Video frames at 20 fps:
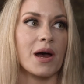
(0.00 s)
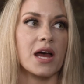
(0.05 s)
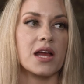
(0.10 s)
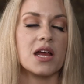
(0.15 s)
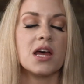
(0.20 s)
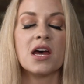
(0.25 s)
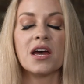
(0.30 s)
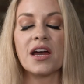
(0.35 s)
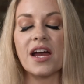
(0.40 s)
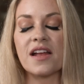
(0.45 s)

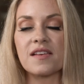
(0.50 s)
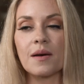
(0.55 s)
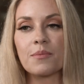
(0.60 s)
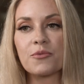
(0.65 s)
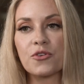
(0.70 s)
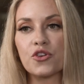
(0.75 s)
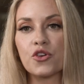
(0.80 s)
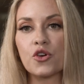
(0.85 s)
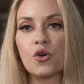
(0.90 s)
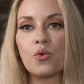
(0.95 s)
But it's
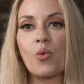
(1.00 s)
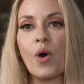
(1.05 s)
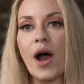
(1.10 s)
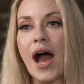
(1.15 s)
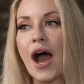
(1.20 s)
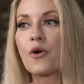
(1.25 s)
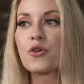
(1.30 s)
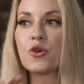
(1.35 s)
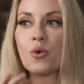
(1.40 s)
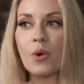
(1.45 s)
up to you
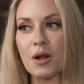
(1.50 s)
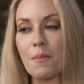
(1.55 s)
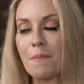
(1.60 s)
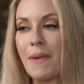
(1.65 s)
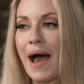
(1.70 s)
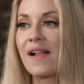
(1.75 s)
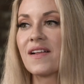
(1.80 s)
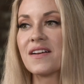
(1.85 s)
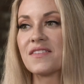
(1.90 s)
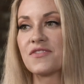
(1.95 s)
how you want to
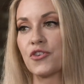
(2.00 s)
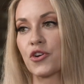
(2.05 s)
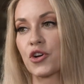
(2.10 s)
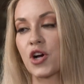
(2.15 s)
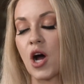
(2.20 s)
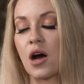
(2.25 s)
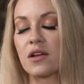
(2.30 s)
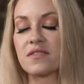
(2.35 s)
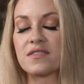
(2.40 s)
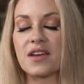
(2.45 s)
balance your
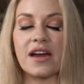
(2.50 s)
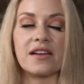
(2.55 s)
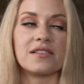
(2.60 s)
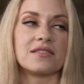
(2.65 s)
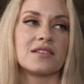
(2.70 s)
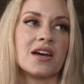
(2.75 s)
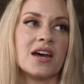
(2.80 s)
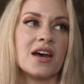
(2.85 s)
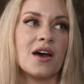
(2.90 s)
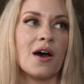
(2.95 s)

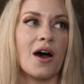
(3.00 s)
content.